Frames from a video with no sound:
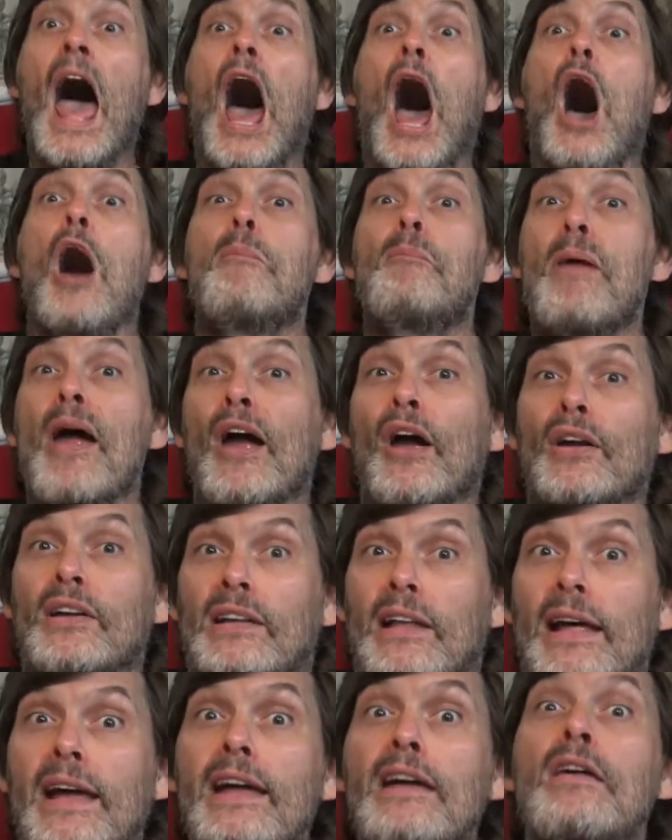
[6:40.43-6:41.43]

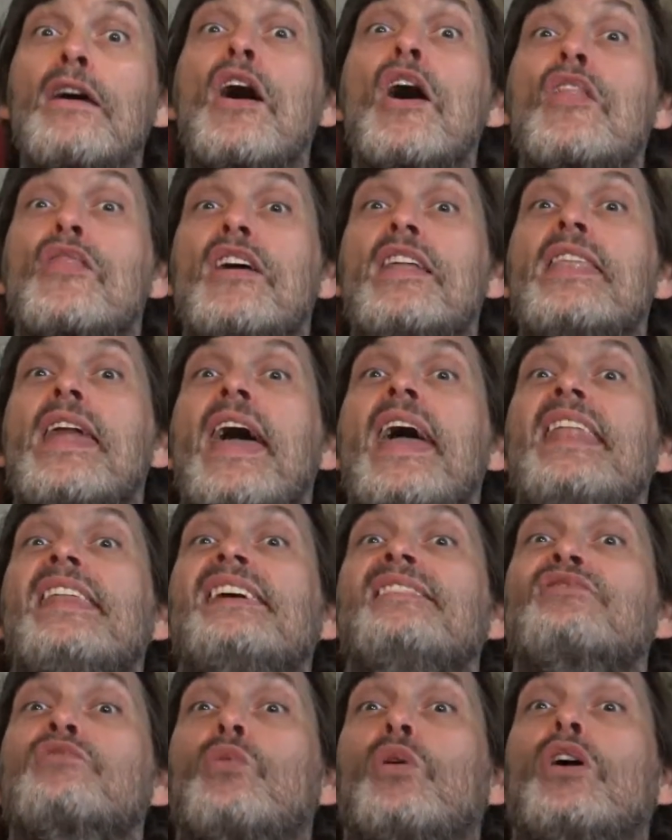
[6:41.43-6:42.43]
Apparently, the
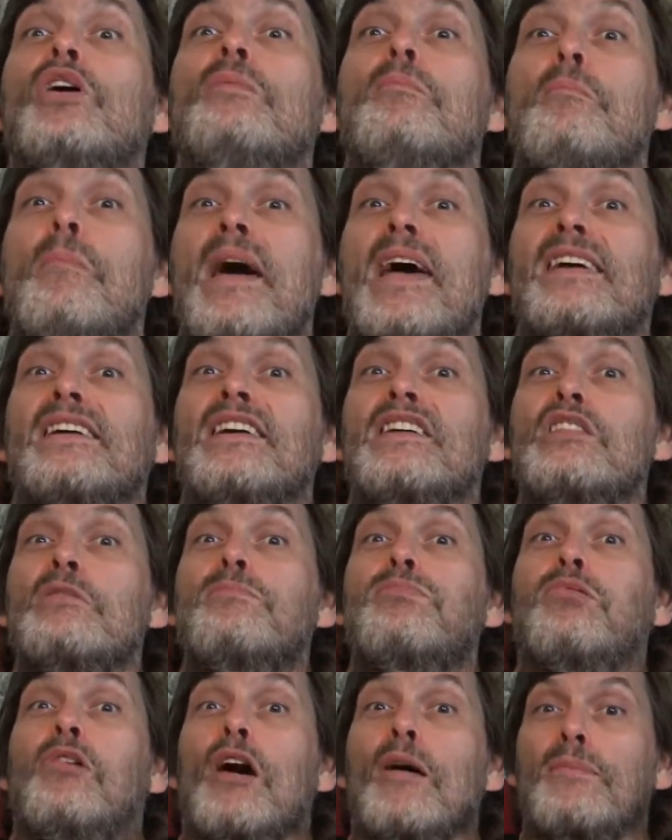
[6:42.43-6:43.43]
natives weren't making the
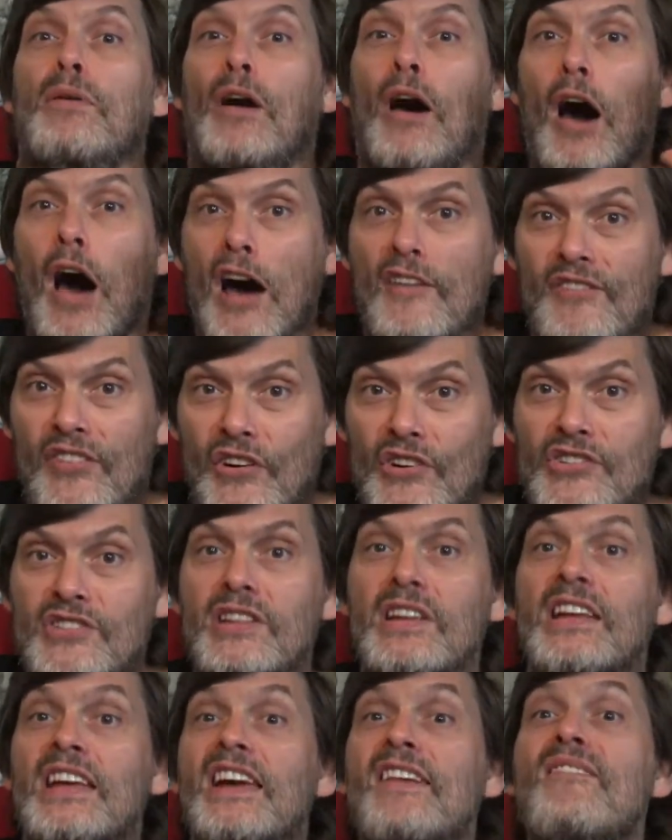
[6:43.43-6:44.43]
proper
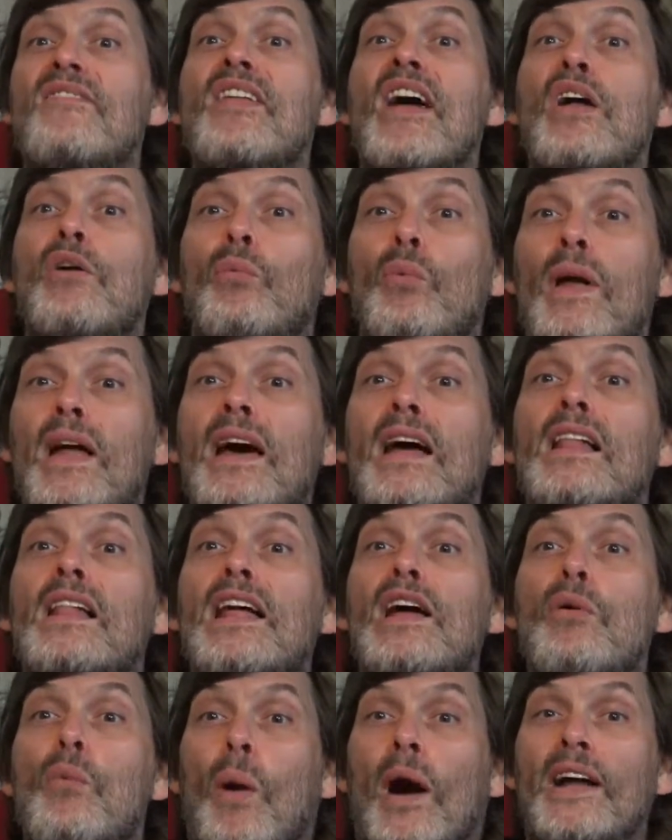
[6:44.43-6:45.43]
offers. If they
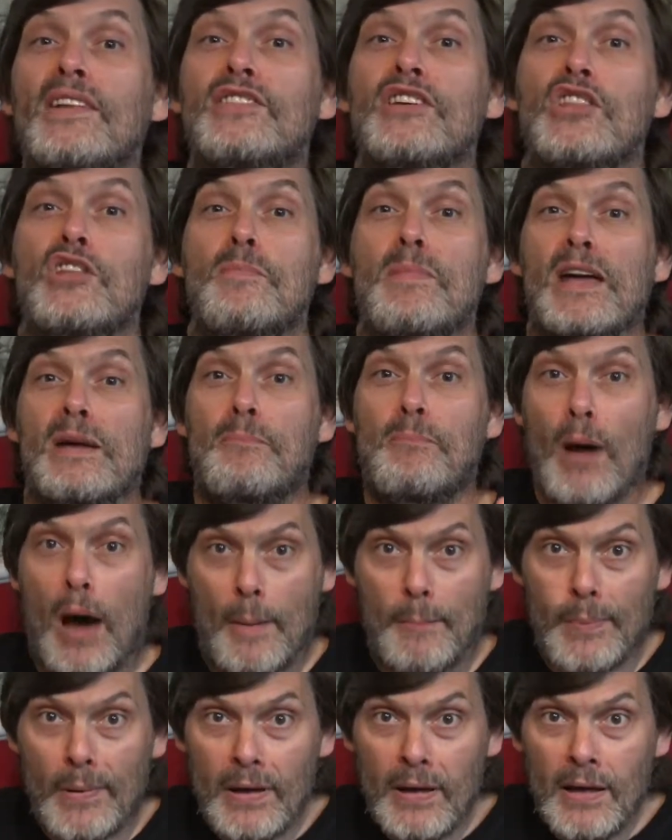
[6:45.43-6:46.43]
really wanted the big
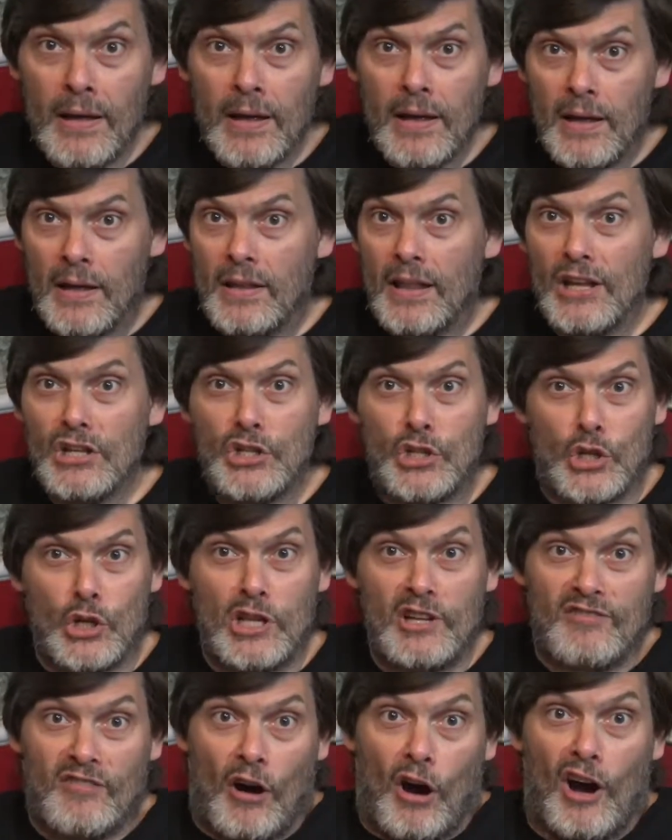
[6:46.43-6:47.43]
pup, they should
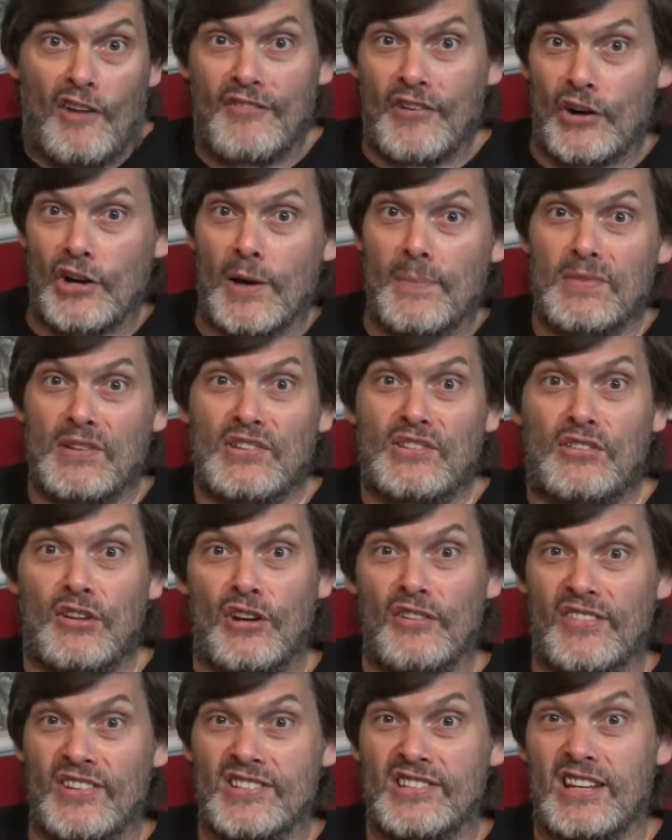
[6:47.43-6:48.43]
have offered up the
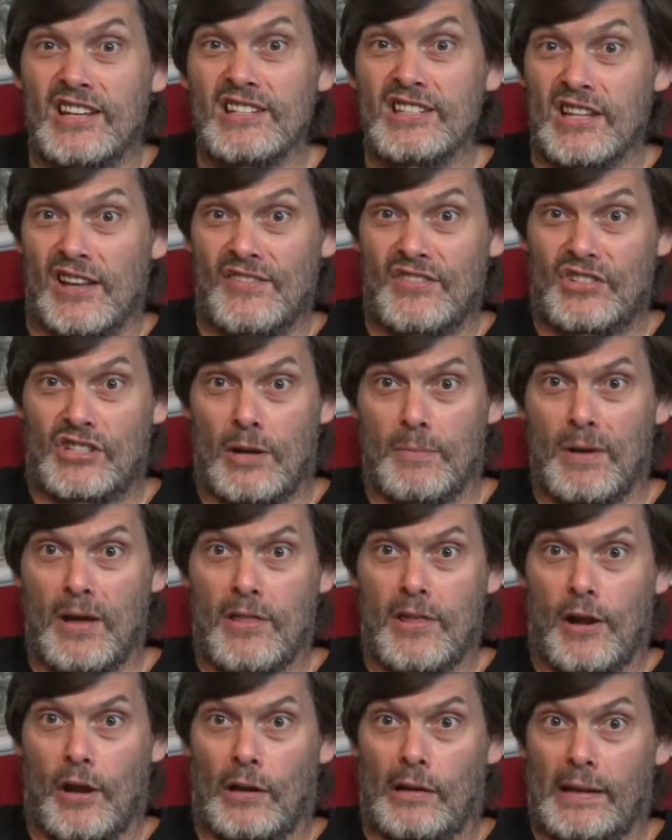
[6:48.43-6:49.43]
services of some of
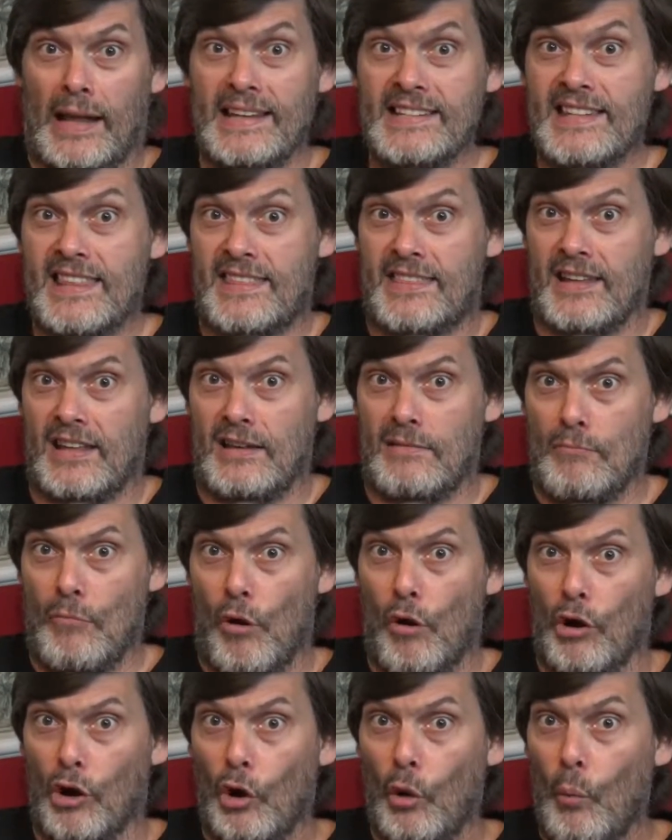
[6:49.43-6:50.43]
their less than
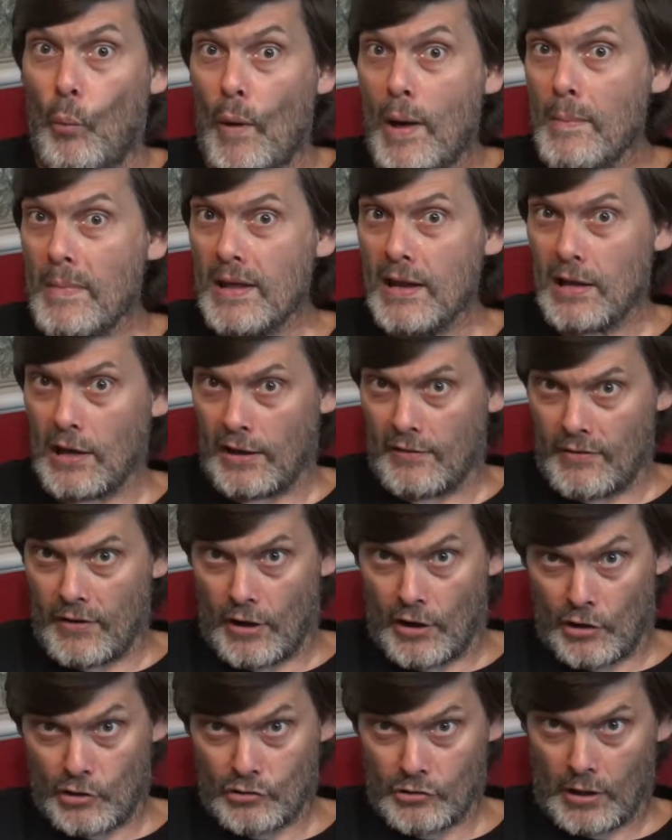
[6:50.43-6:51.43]
moral women of
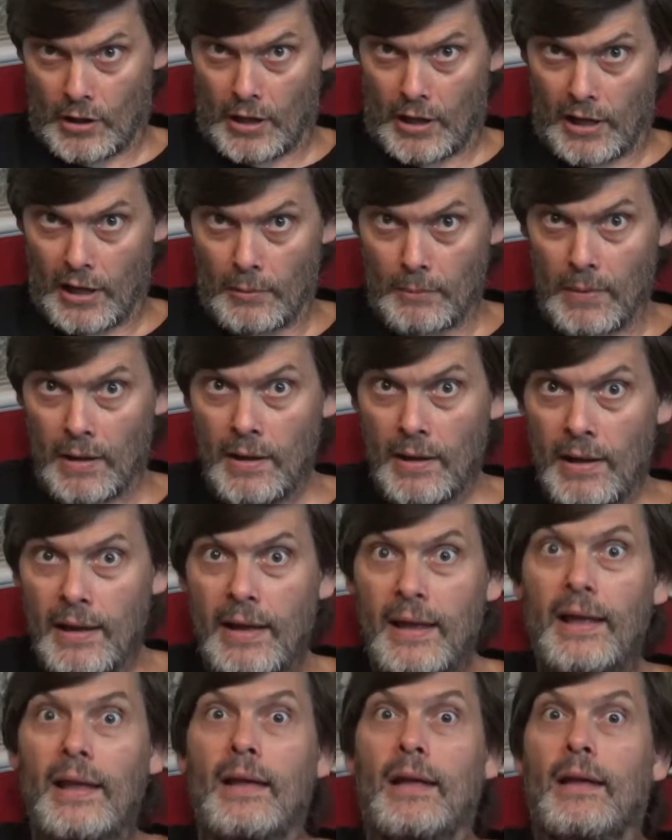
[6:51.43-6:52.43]
their tribe.
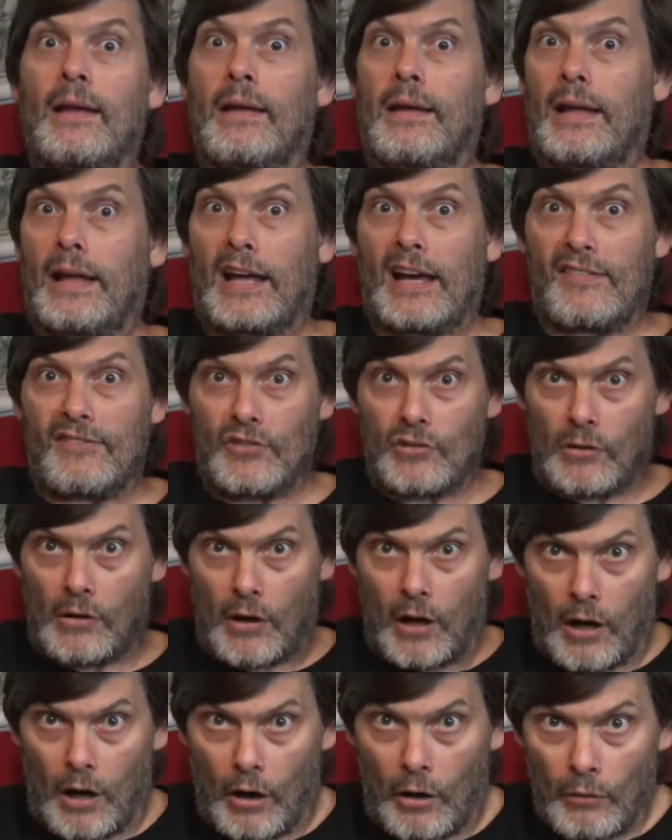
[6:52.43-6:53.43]
After
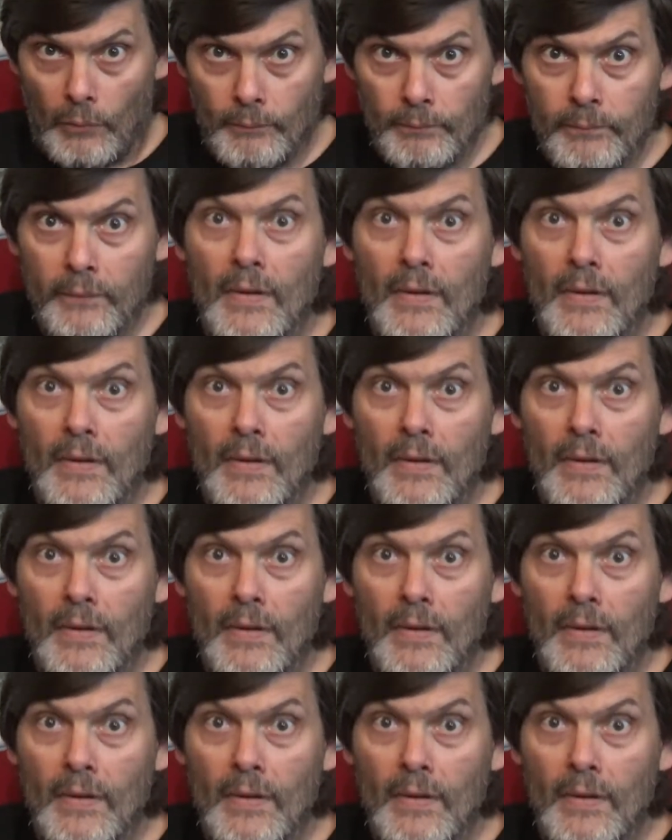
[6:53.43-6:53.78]
all,